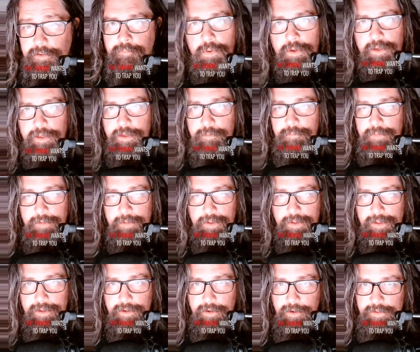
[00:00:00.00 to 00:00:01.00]
Kubrick can
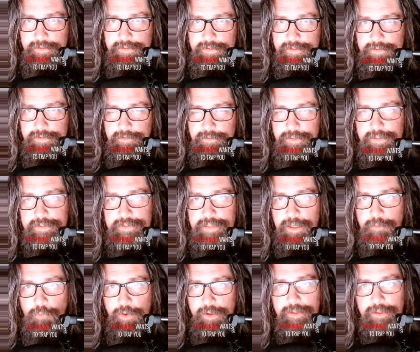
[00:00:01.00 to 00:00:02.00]
manipulate us the
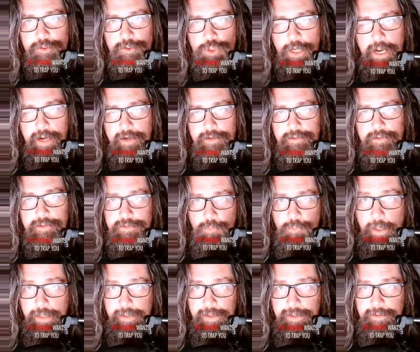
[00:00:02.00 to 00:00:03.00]
same way that Jack
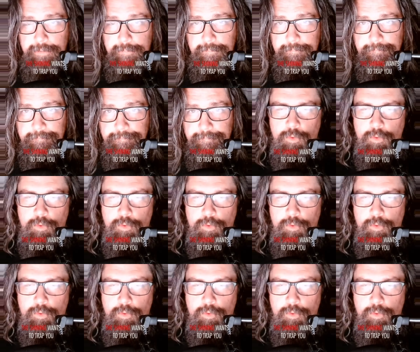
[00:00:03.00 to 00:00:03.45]
does Wendy.